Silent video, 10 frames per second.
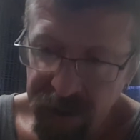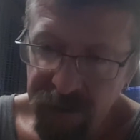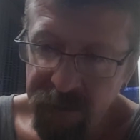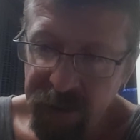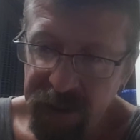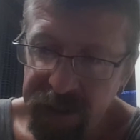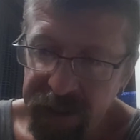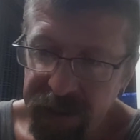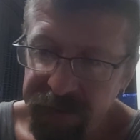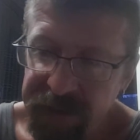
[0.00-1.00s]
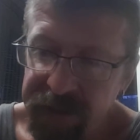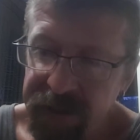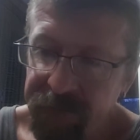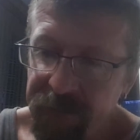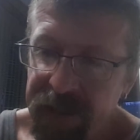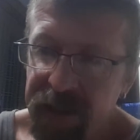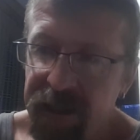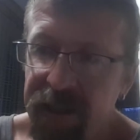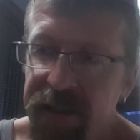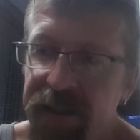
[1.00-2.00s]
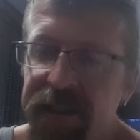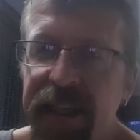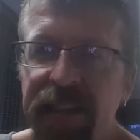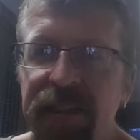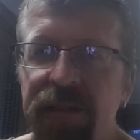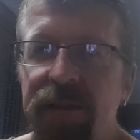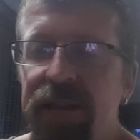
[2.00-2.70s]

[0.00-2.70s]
the whole pot again, because the second cook